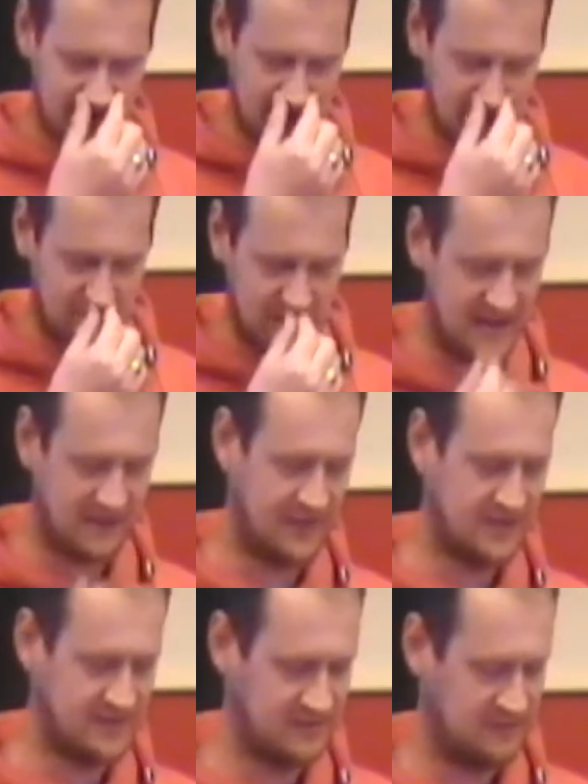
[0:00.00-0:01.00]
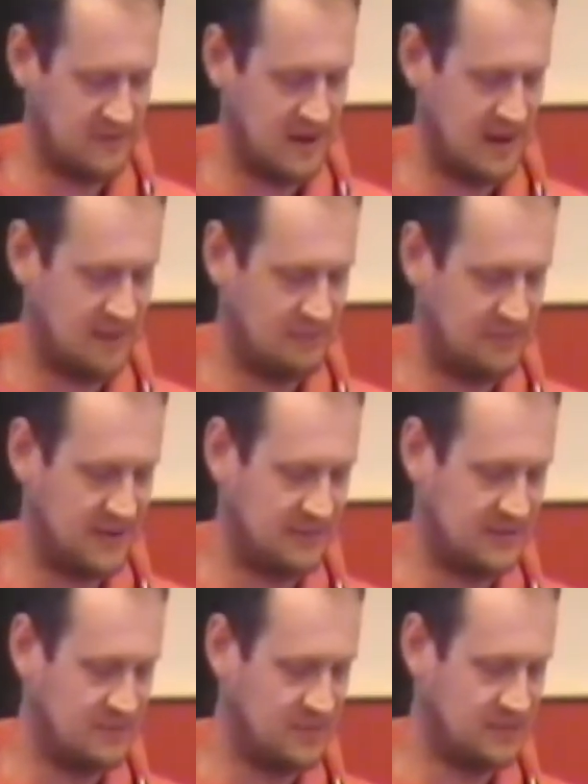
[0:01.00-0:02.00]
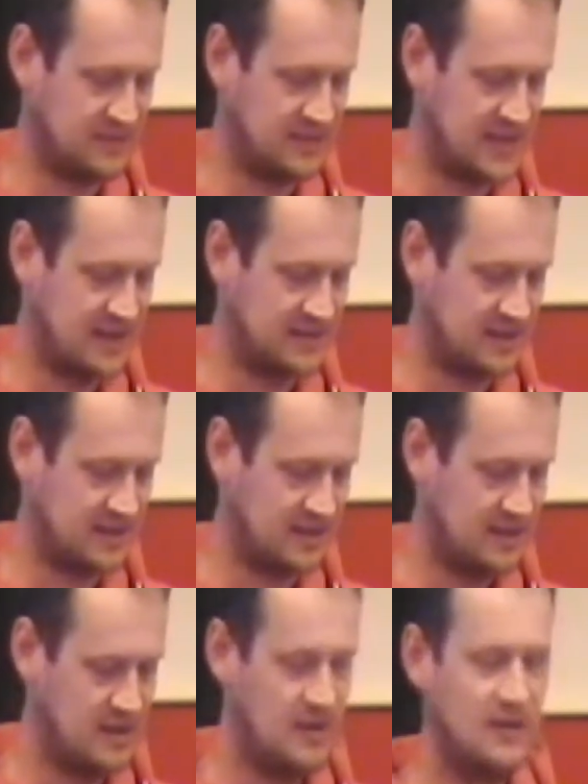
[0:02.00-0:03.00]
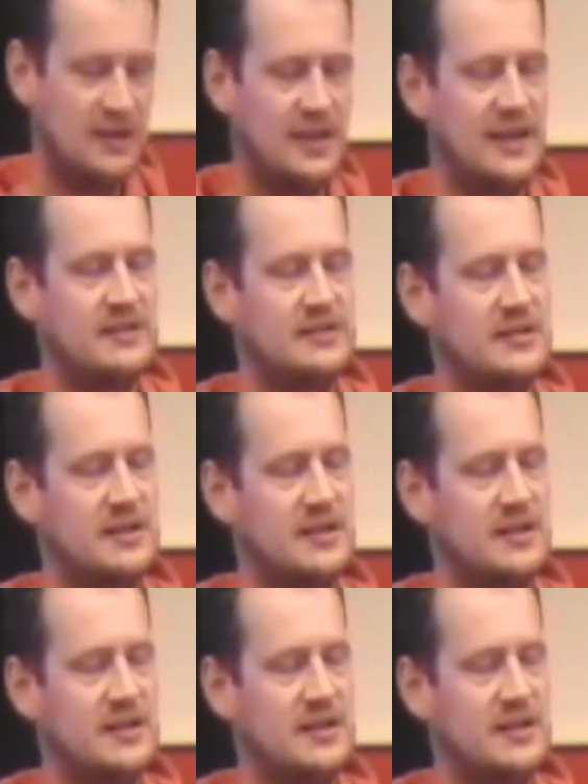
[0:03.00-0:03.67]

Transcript: the benefits of preemptive multitasking is